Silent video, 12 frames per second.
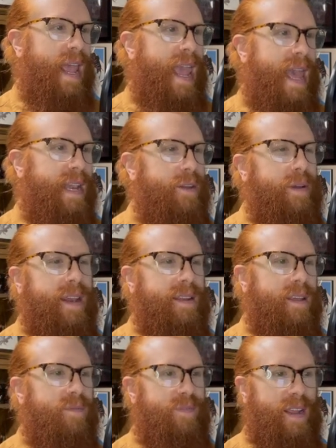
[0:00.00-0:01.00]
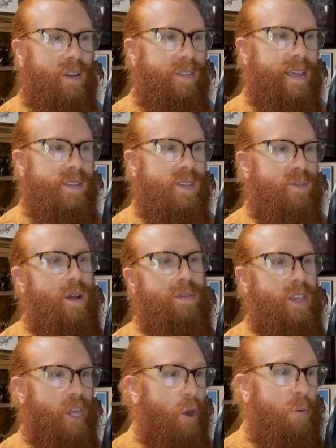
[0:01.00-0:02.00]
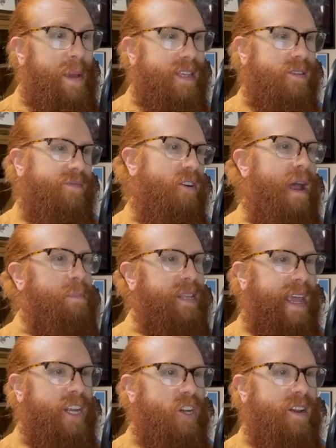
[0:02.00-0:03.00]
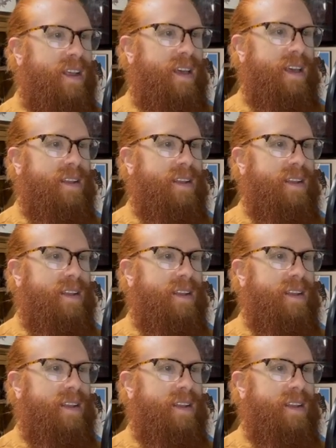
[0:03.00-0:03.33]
and you can configure these throughout the codebase of your application